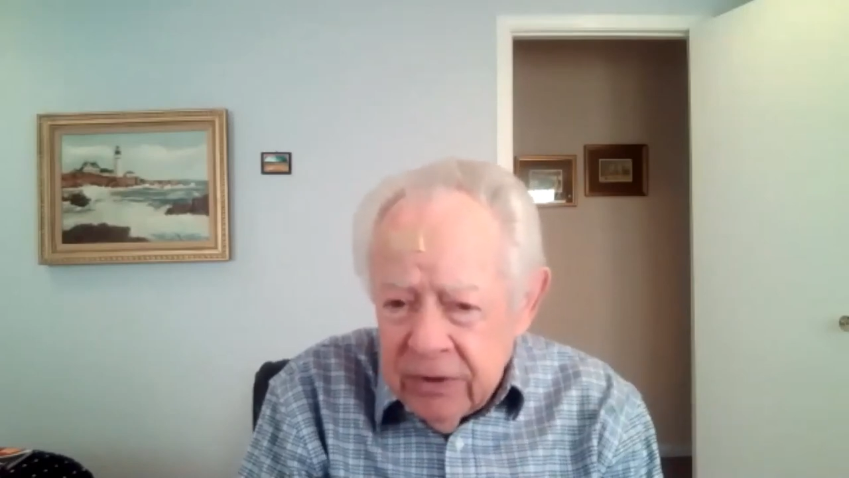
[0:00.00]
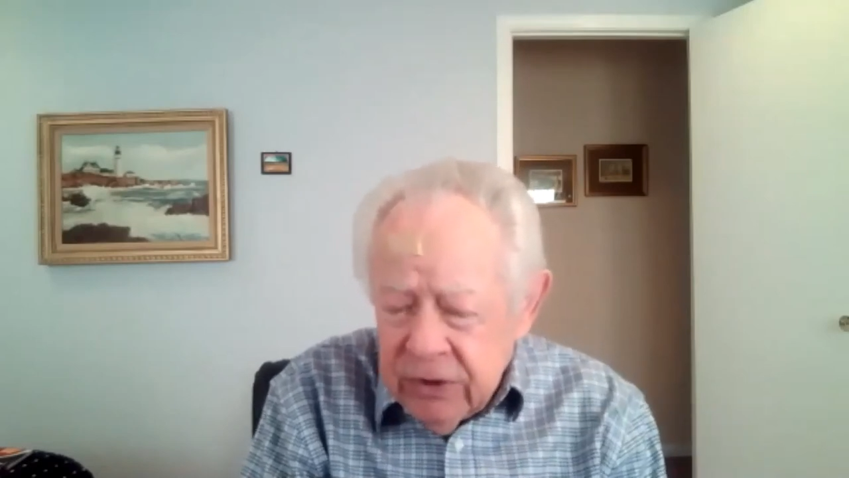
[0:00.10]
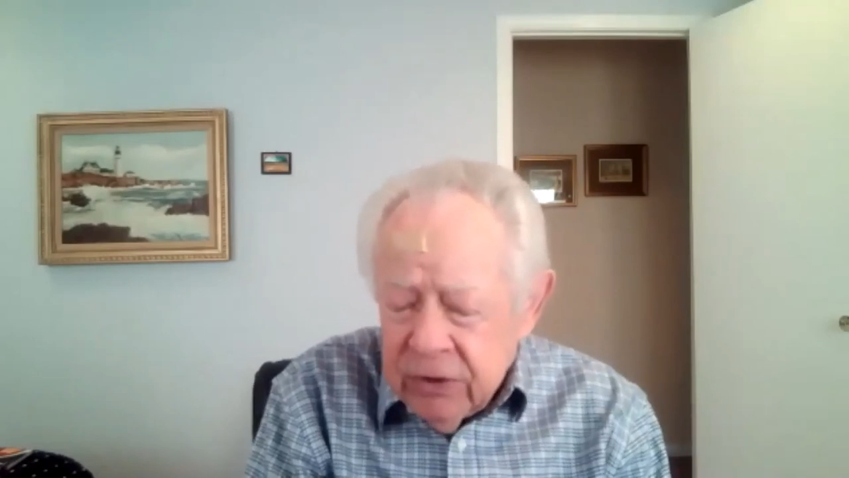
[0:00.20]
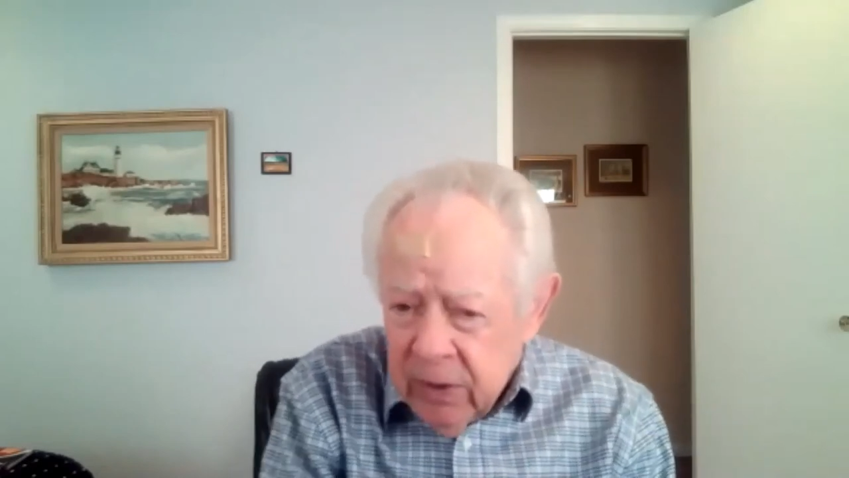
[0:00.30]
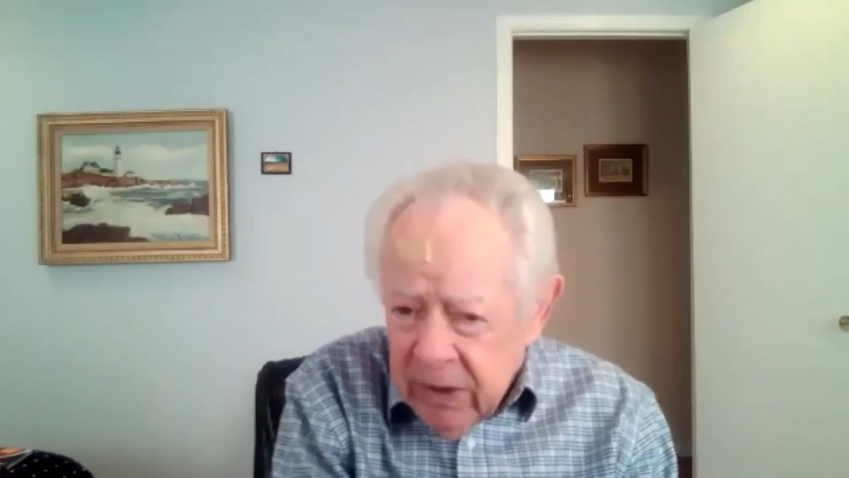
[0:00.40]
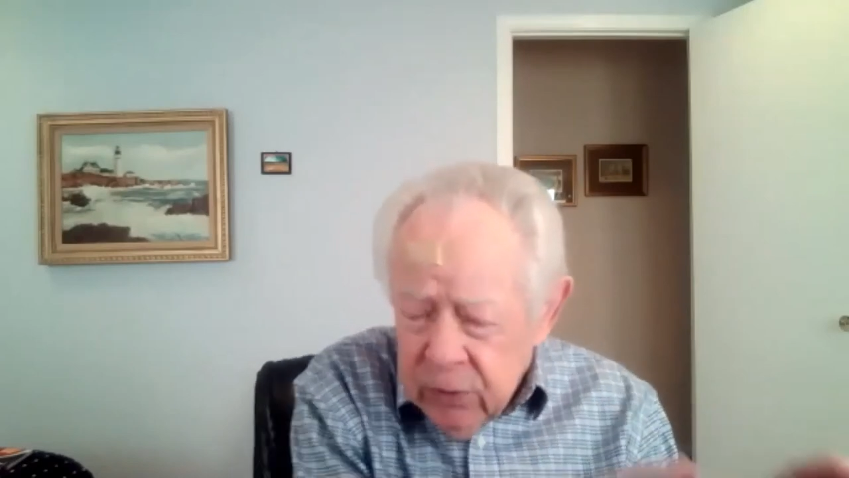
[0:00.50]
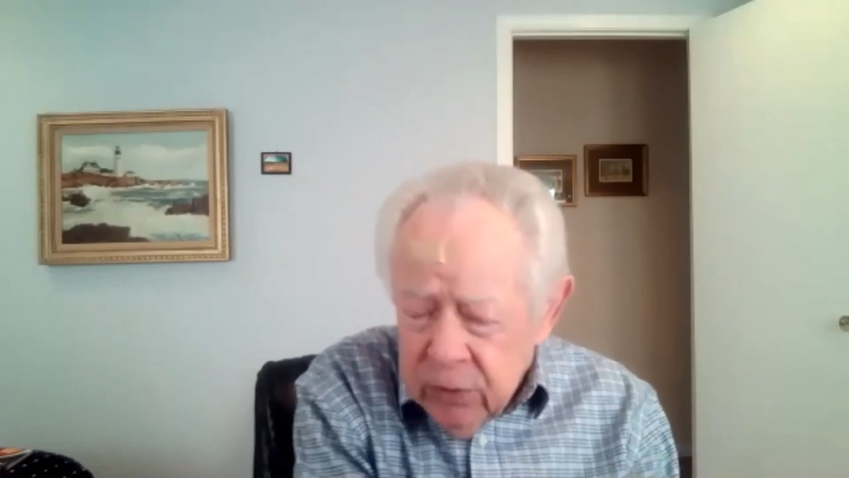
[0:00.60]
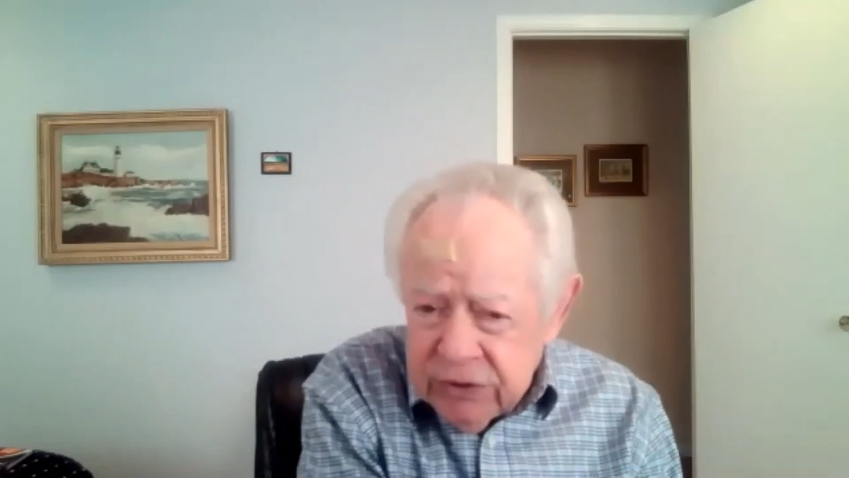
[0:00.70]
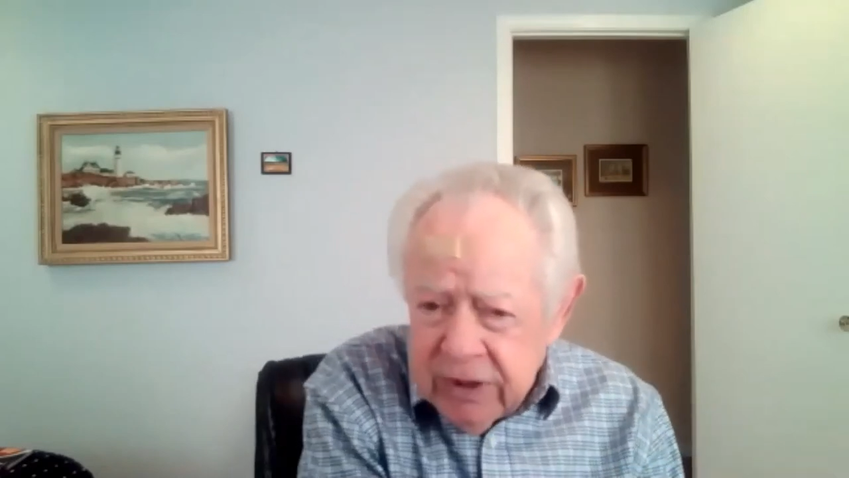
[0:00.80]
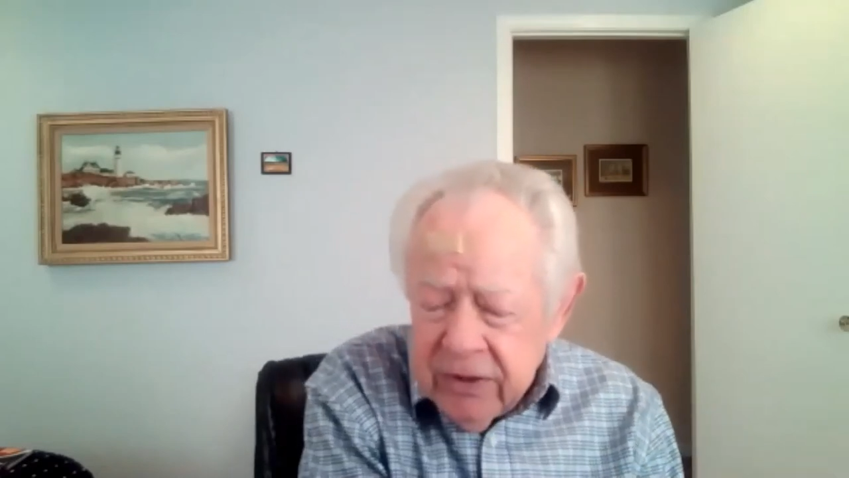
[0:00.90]
She told her, you
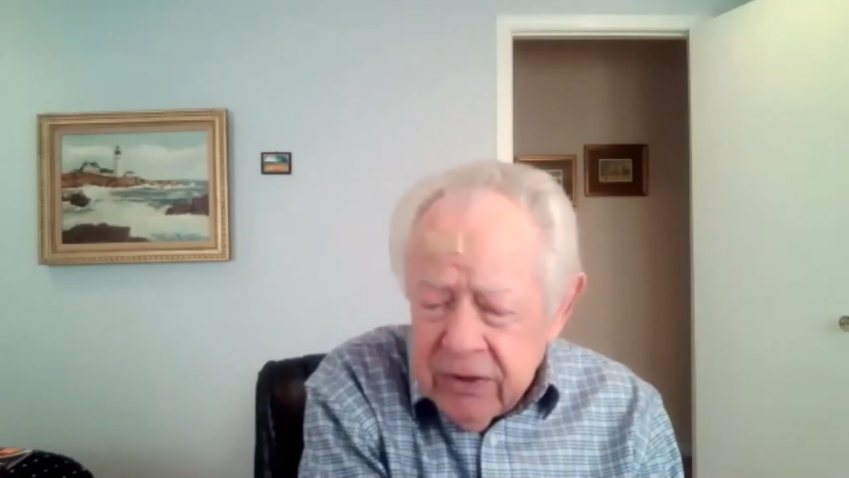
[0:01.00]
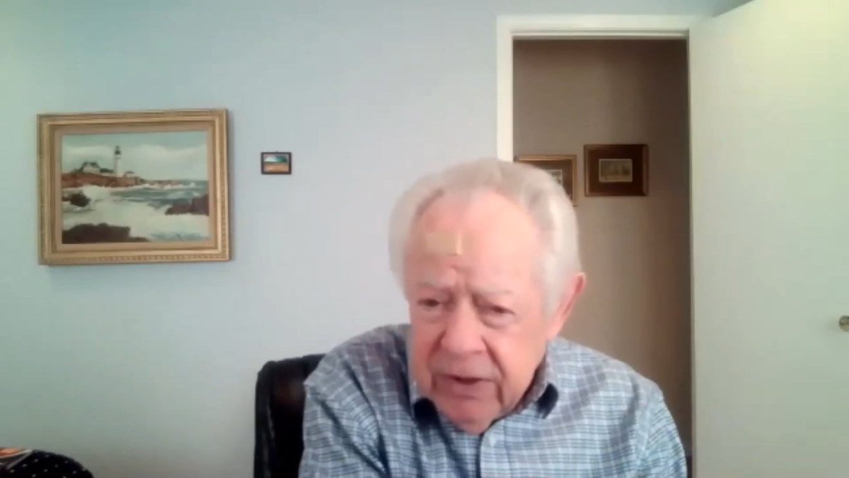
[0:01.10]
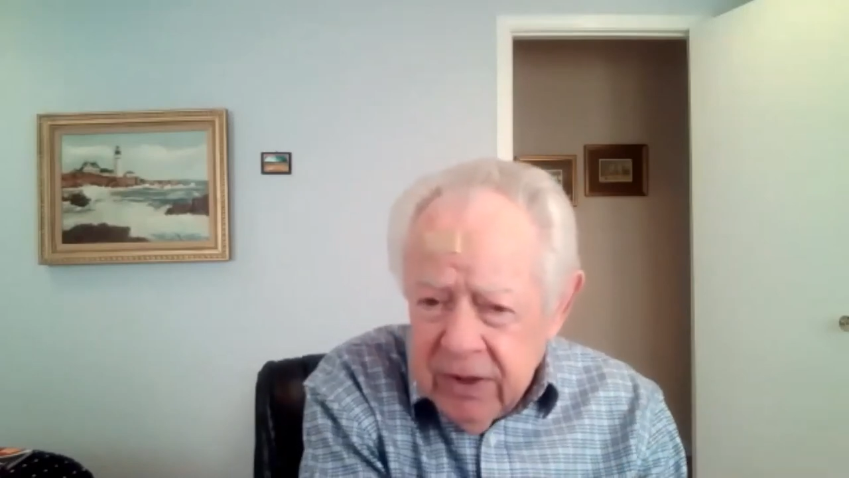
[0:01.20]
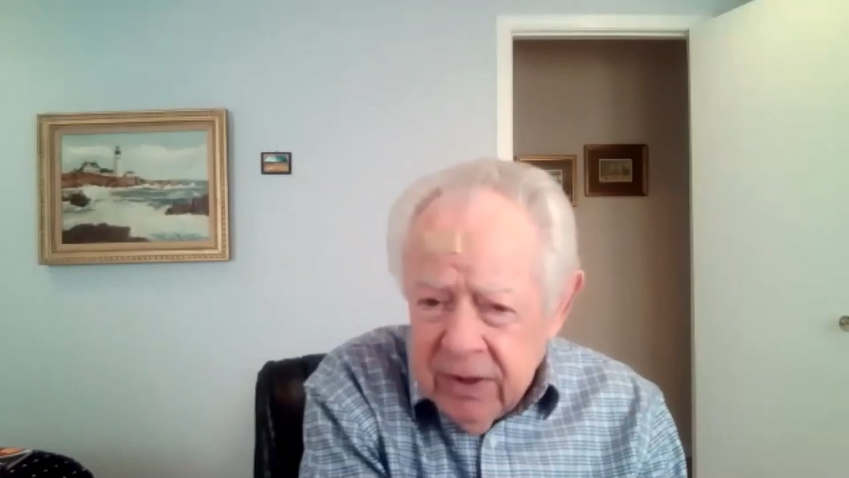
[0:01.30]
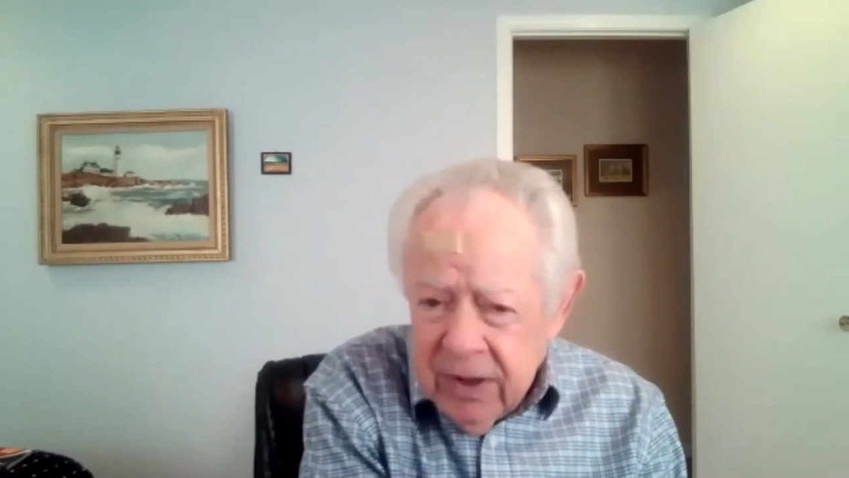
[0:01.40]
stay here,